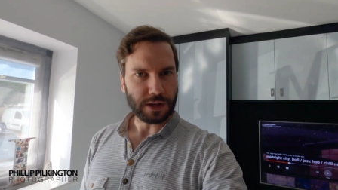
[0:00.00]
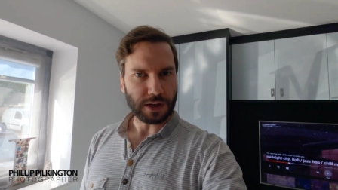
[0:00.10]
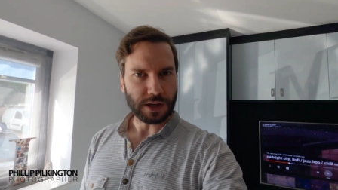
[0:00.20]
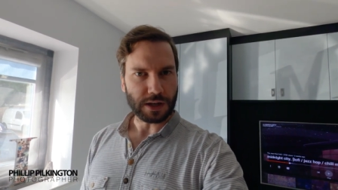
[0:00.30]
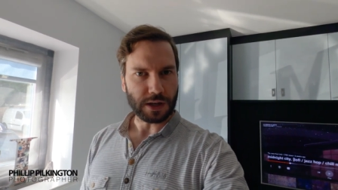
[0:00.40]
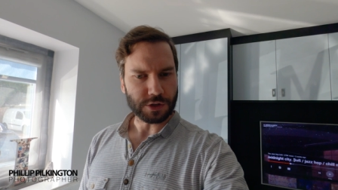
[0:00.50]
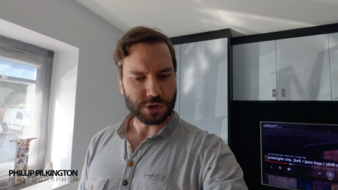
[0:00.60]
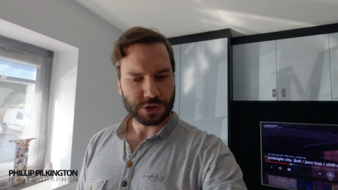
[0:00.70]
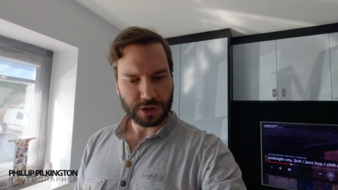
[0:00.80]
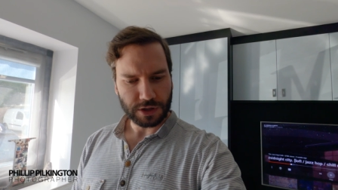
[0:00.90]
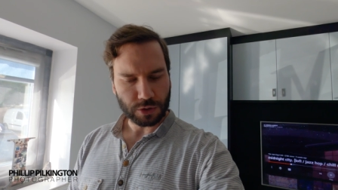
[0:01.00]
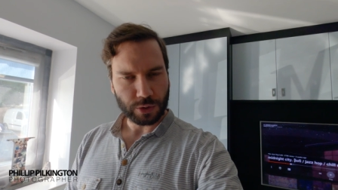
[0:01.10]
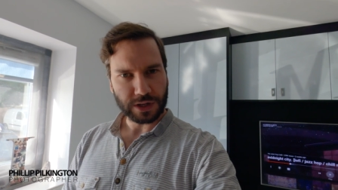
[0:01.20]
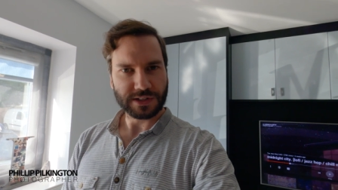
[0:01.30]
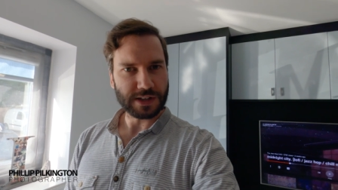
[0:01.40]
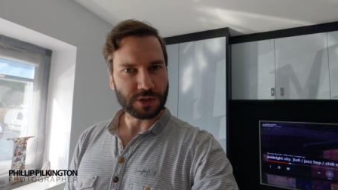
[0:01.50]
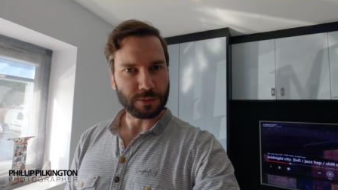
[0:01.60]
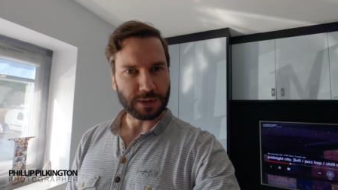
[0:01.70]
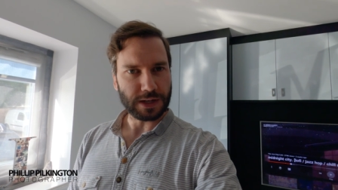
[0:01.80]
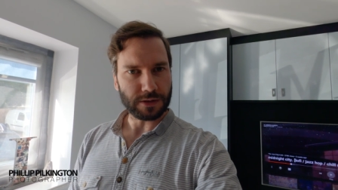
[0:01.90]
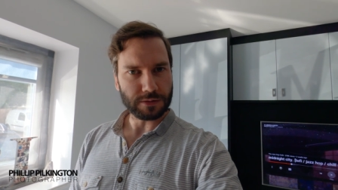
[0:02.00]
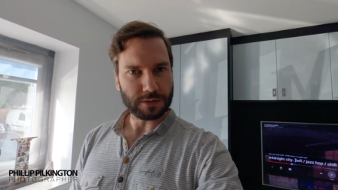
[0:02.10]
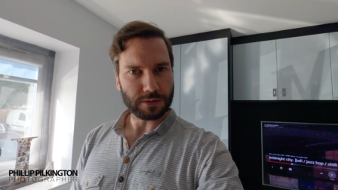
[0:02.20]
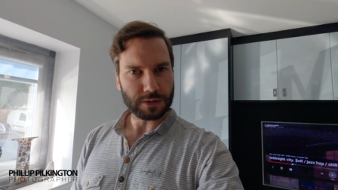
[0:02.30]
Uh, I'll just show you a quick setup now.